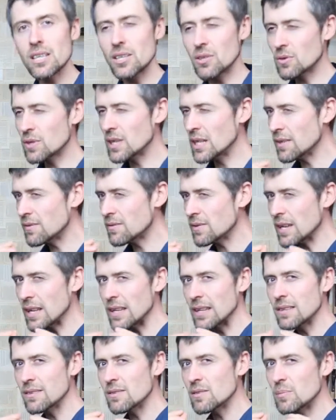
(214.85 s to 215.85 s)
You give
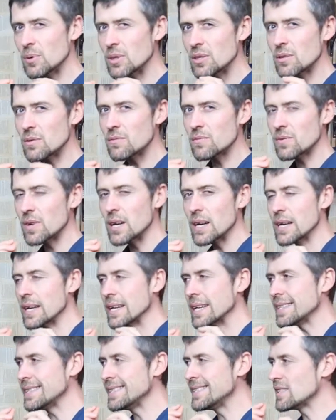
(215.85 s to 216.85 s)
a little bit of
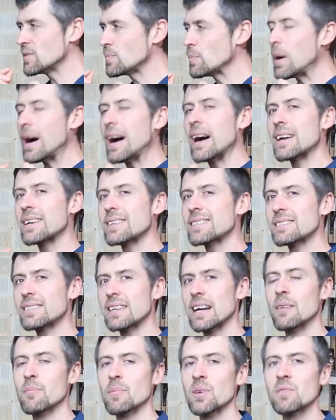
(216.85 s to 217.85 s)
sparks
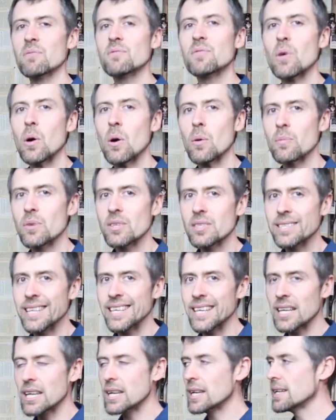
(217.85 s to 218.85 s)
coming from
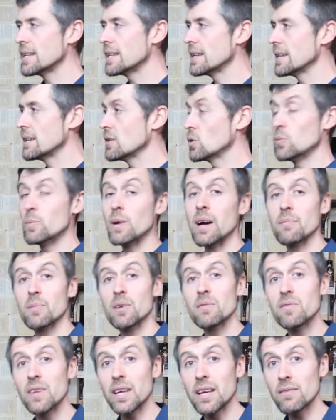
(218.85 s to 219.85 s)
the uh,
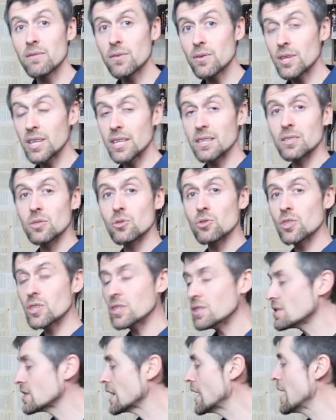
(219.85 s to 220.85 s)
umami flavor in the
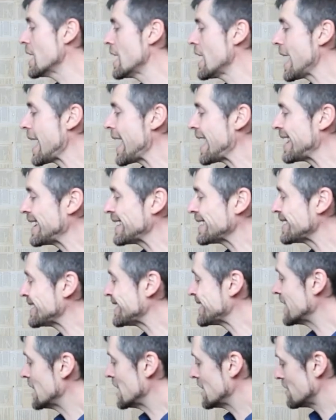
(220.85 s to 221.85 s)
cheese
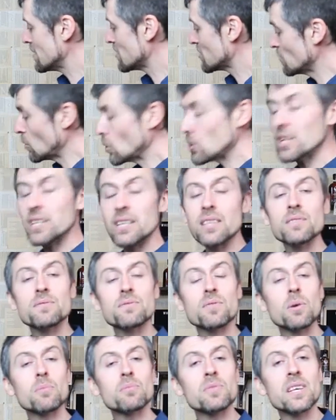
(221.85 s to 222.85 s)
and the
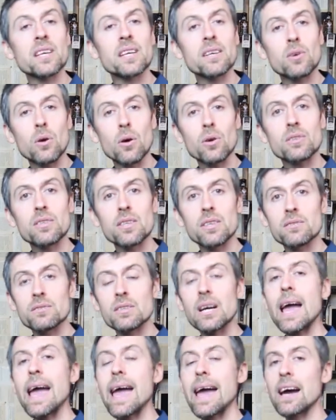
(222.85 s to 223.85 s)
smokiness from the cocktail
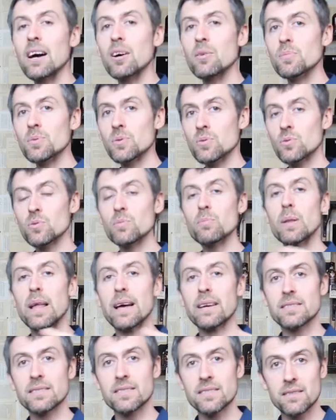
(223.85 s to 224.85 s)
helps to
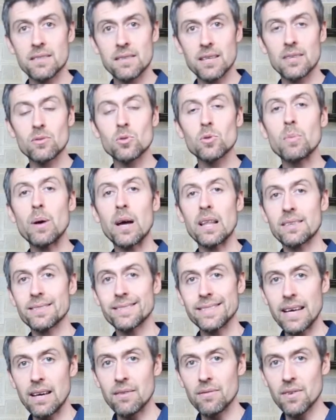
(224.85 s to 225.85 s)
balance, uh, to
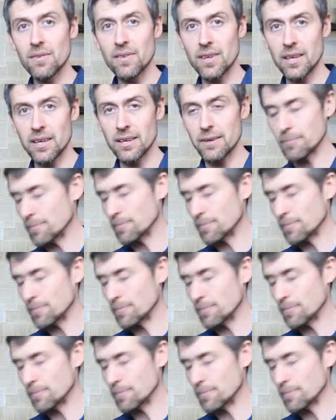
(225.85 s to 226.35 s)
balance everything.